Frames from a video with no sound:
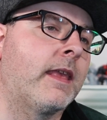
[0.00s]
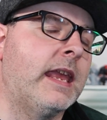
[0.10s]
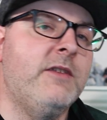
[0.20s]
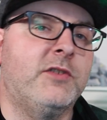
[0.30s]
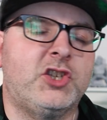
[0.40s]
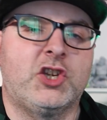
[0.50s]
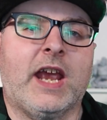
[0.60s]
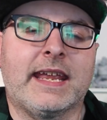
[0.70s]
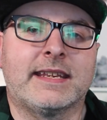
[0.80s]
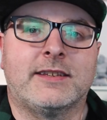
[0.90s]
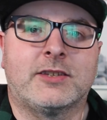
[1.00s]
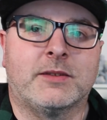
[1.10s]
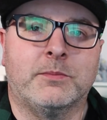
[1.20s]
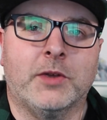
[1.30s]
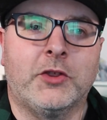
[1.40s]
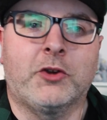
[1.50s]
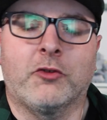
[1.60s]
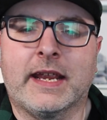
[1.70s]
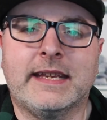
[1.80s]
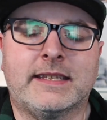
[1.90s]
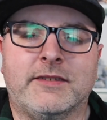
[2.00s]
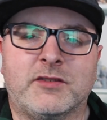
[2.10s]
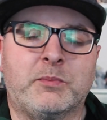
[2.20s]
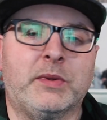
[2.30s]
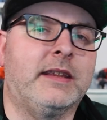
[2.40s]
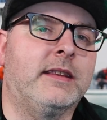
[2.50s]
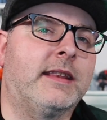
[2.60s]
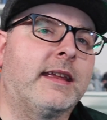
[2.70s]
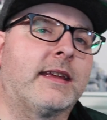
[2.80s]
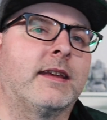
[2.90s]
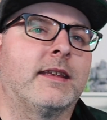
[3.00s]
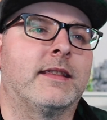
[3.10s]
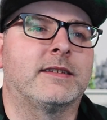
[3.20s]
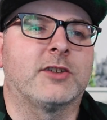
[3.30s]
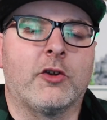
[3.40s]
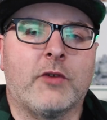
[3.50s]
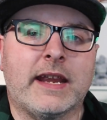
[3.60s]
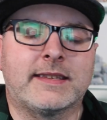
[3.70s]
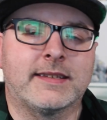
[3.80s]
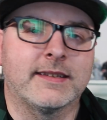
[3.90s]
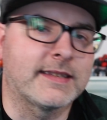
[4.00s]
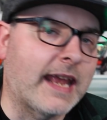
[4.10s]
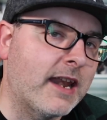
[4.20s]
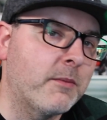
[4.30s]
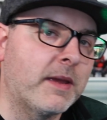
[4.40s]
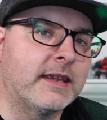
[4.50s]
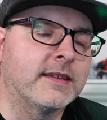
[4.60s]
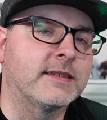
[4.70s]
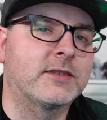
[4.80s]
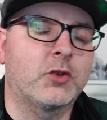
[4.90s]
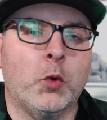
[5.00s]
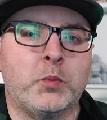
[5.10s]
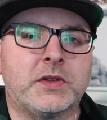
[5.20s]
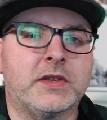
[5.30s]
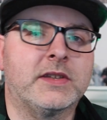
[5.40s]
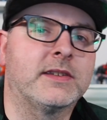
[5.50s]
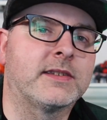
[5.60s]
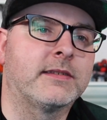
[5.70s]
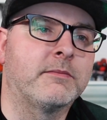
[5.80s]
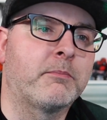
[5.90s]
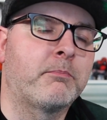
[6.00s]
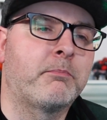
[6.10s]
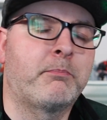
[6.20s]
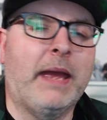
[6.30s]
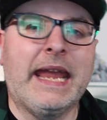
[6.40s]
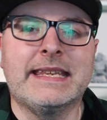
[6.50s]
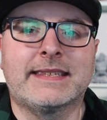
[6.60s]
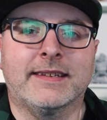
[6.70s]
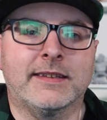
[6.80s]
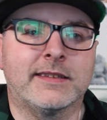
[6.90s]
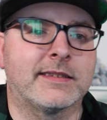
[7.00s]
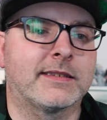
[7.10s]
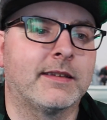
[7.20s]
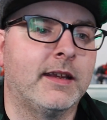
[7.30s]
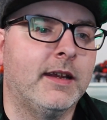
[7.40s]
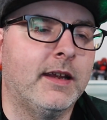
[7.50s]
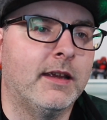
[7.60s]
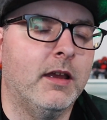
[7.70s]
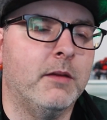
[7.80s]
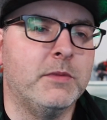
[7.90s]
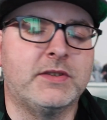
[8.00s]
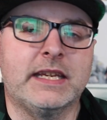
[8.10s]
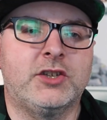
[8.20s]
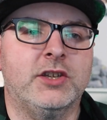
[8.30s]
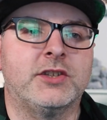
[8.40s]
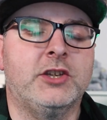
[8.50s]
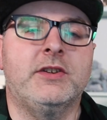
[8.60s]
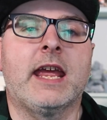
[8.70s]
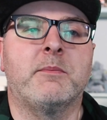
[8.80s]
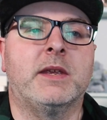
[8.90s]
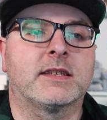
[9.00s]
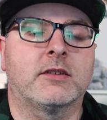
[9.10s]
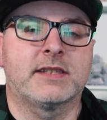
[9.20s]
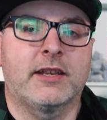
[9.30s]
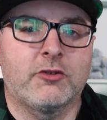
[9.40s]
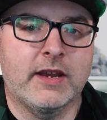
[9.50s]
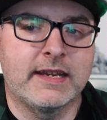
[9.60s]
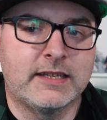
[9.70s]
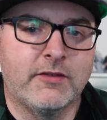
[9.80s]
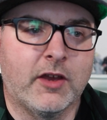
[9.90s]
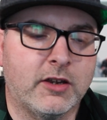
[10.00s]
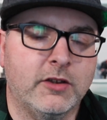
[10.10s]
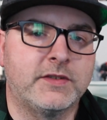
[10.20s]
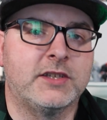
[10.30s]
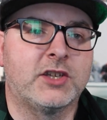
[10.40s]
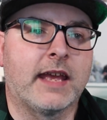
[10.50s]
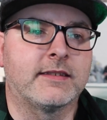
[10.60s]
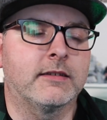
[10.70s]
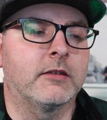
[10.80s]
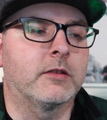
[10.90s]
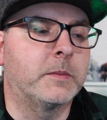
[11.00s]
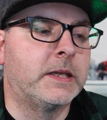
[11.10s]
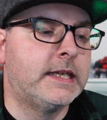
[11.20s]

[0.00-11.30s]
even chatting to some other creatives, be that directors, animators, sculptors, painters, musicians, you name it. As long as they're creative, I'd love to chat to them.